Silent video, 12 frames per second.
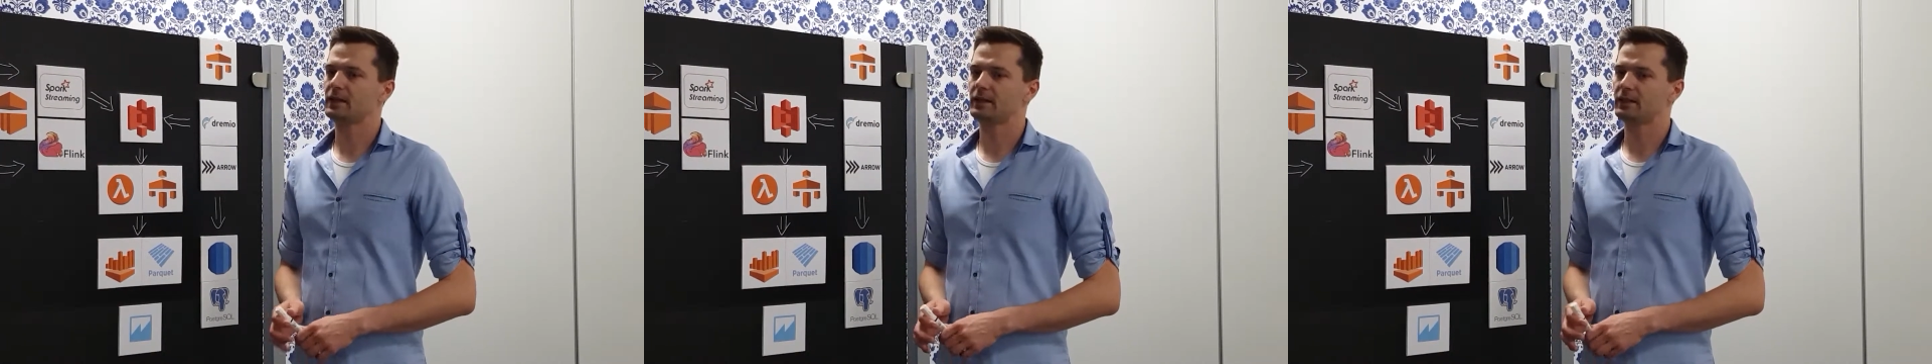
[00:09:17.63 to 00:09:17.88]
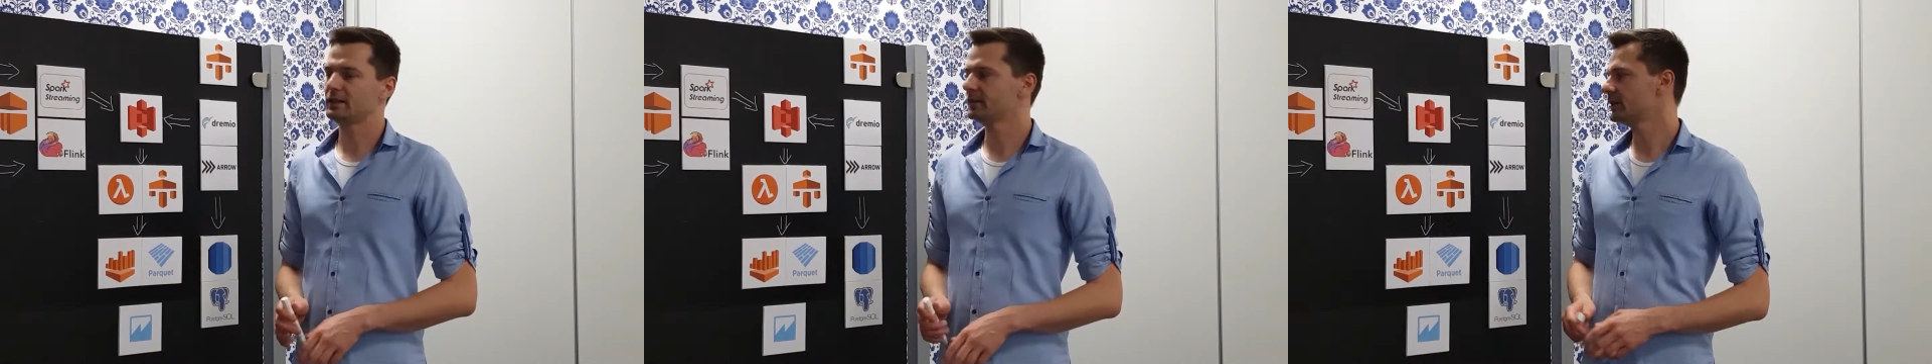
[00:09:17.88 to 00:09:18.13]

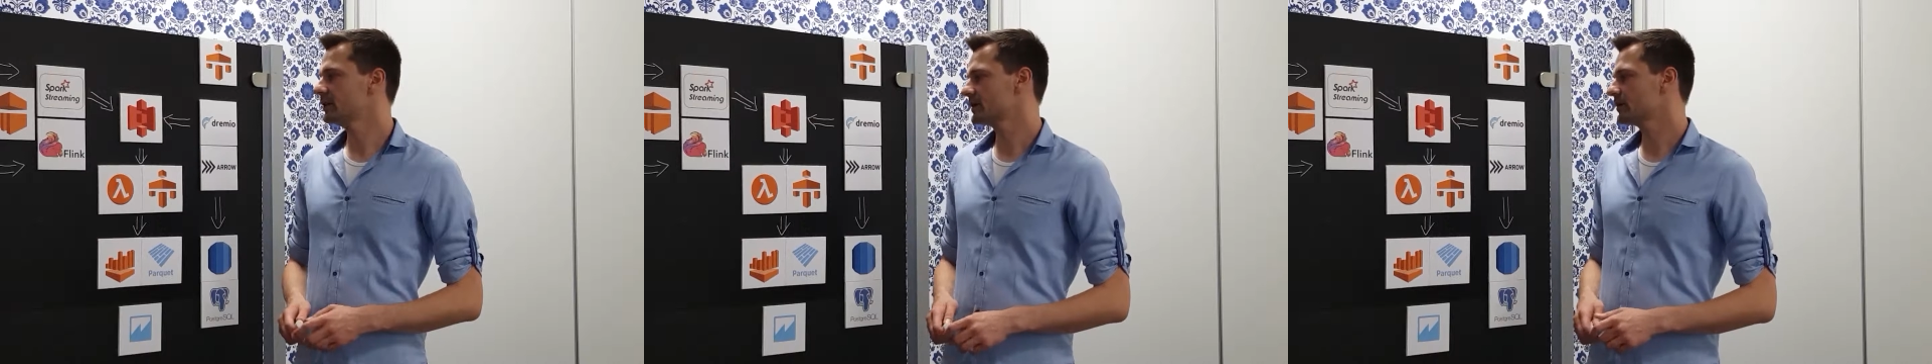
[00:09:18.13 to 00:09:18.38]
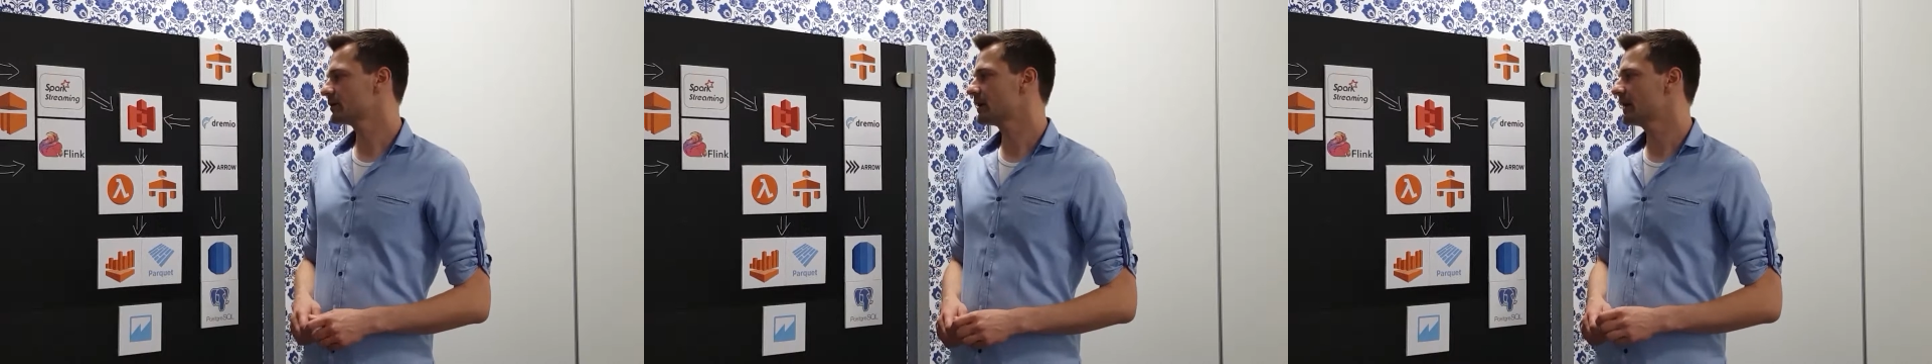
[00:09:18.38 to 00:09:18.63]
and there
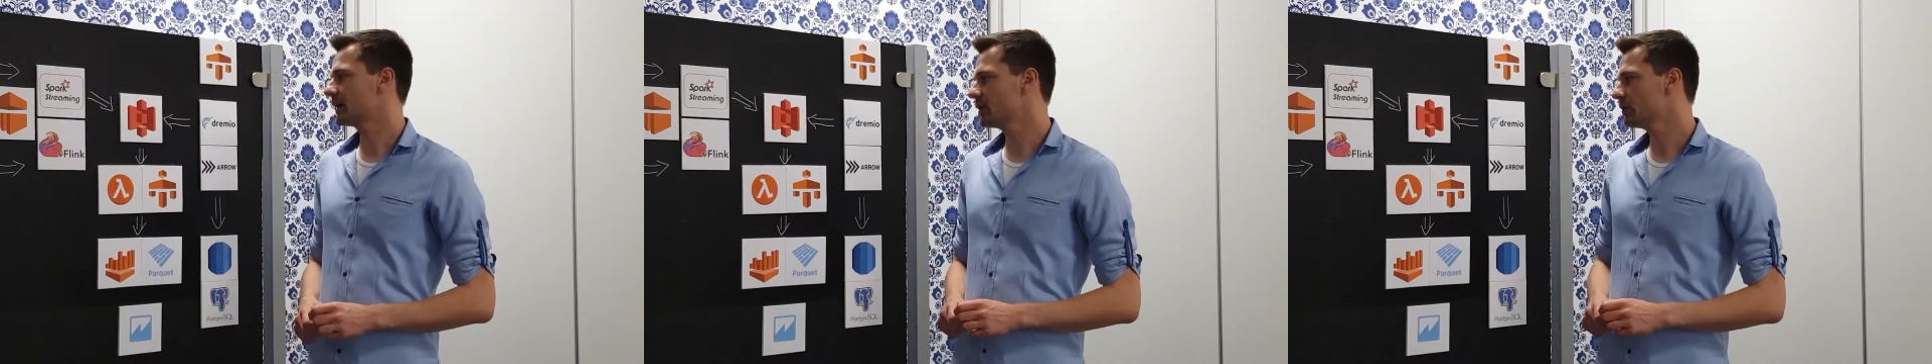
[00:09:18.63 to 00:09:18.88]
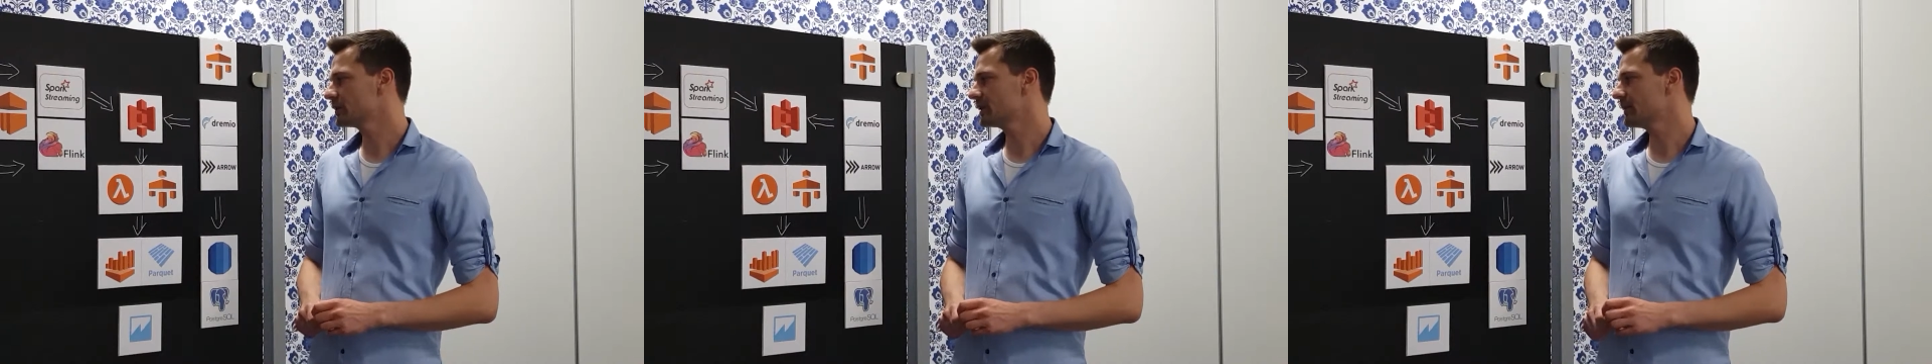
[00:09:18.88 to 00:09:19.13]
is also a
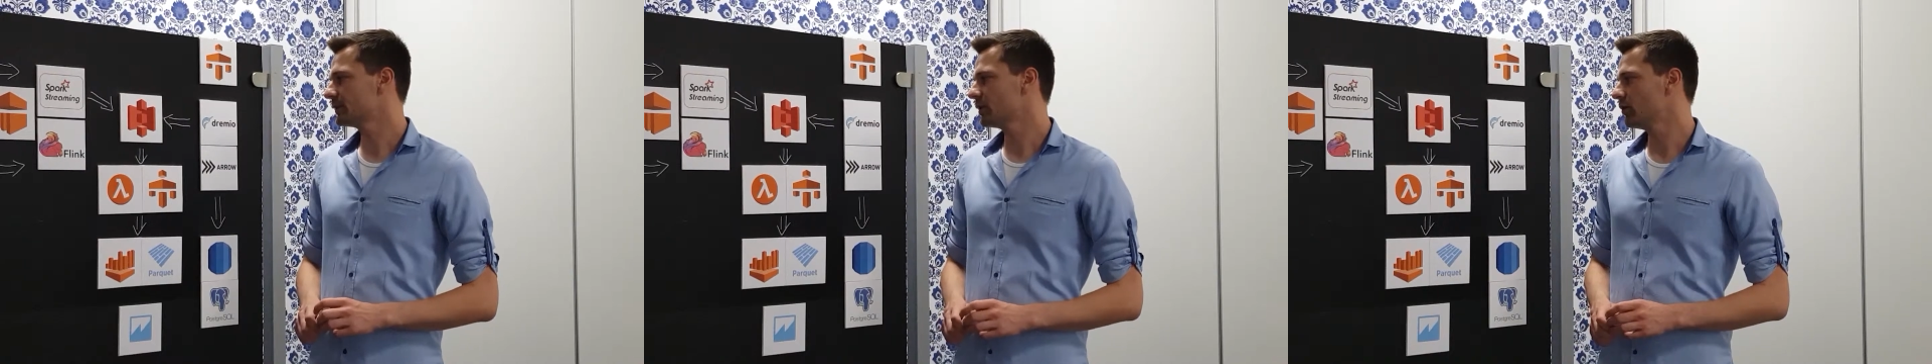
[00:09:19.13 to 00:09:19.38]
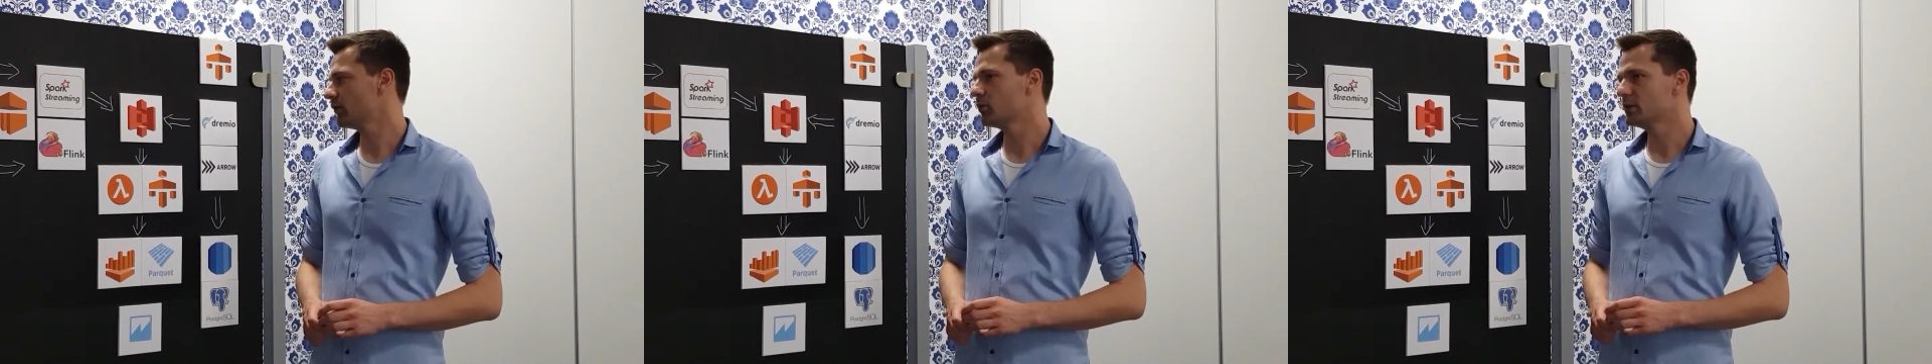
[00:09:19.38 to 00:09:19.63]
concept
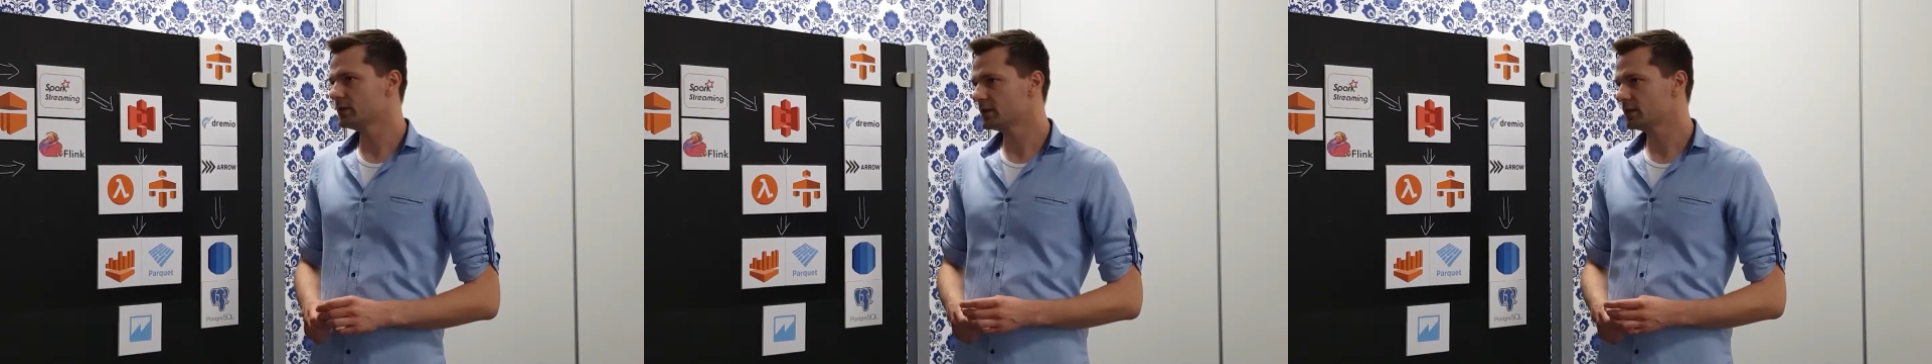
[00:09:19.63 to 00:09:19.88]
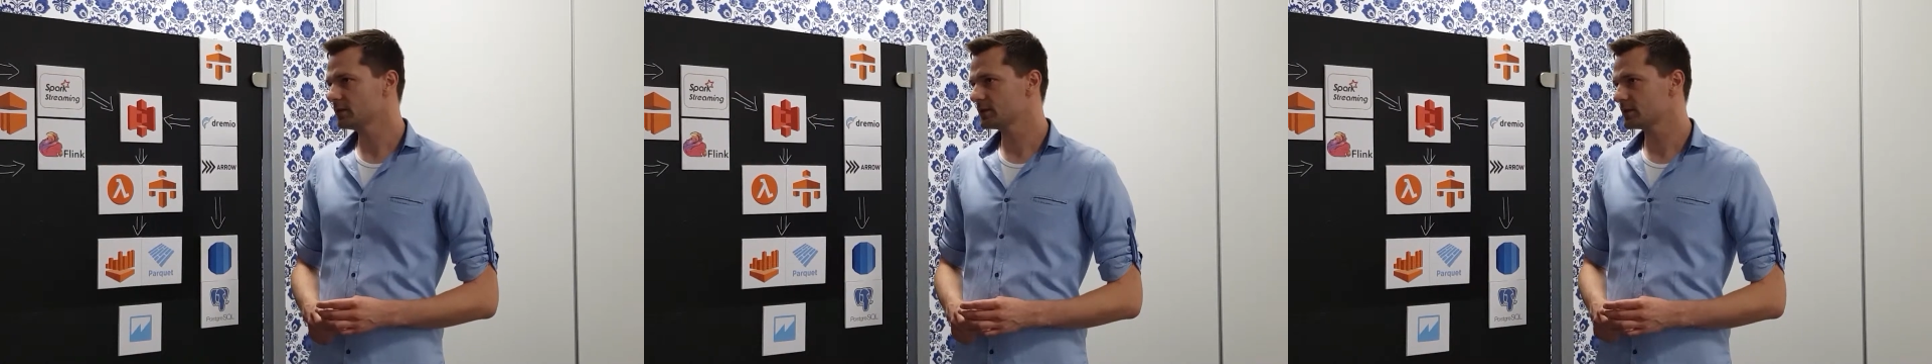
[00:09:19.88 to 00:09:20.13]
of
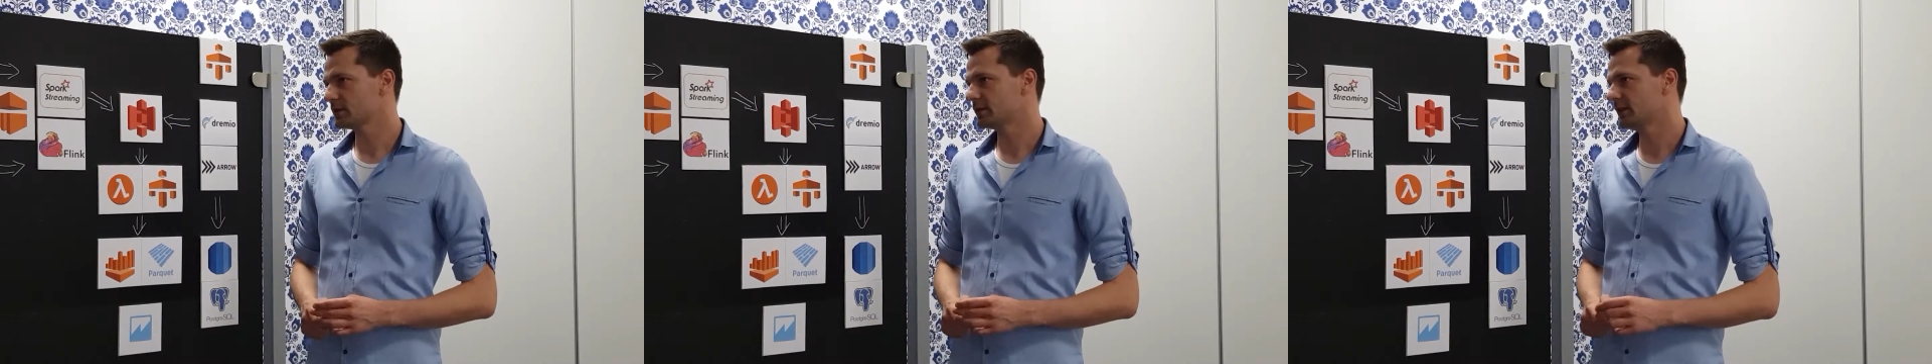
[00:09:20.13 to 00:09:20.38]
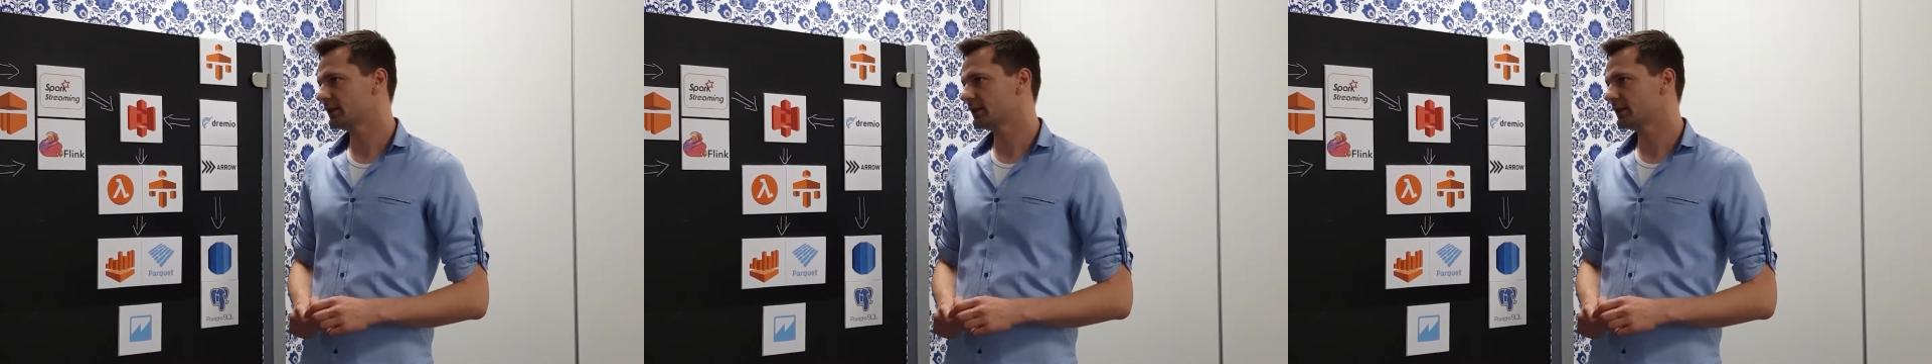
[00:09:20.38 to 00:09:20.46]
windows